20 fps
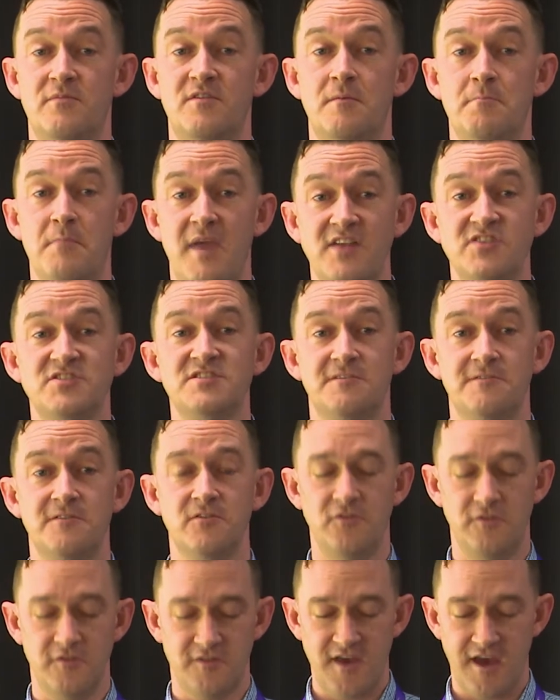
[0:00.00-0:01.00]
match
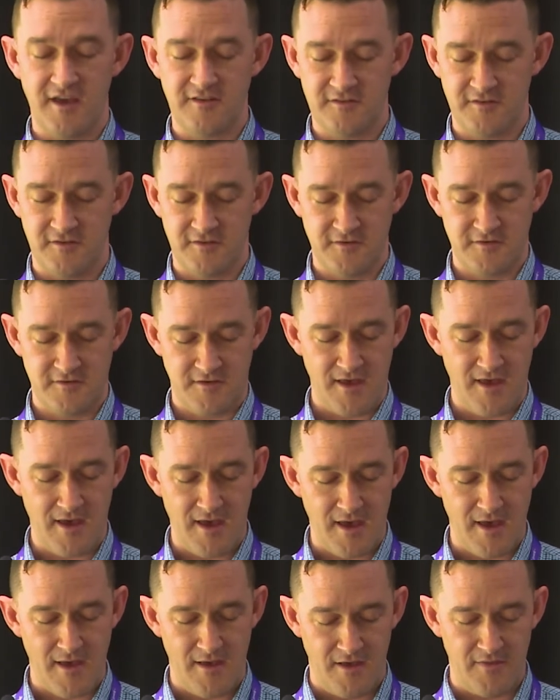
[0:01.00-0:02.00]
different use cases
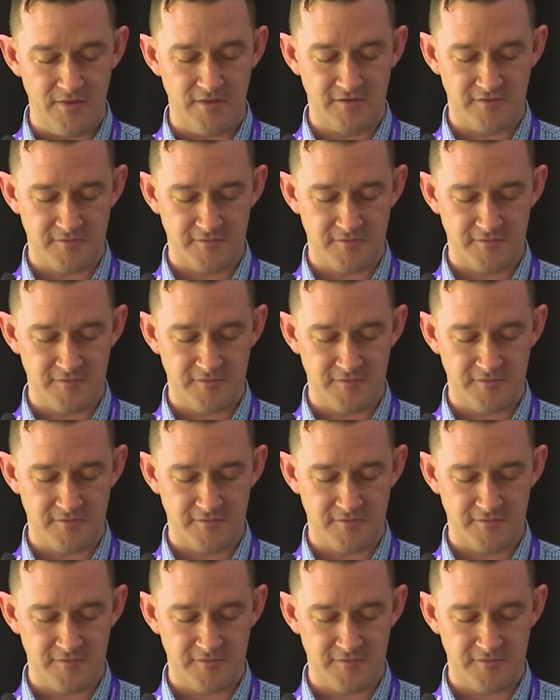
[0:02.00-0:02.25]
in this